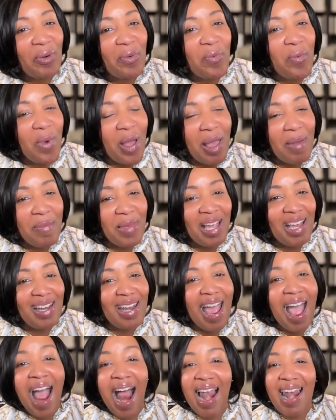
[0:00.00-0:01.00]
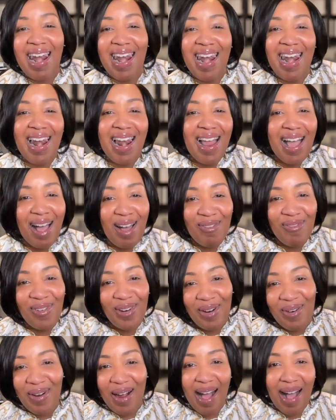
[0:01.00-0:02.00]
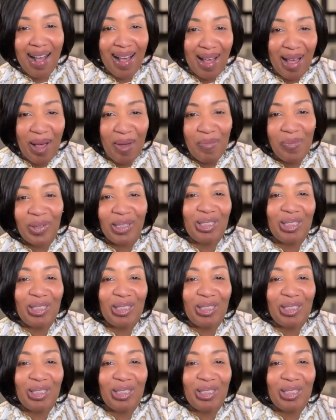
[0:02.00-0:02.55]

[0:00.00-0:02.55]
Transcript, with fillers: women level up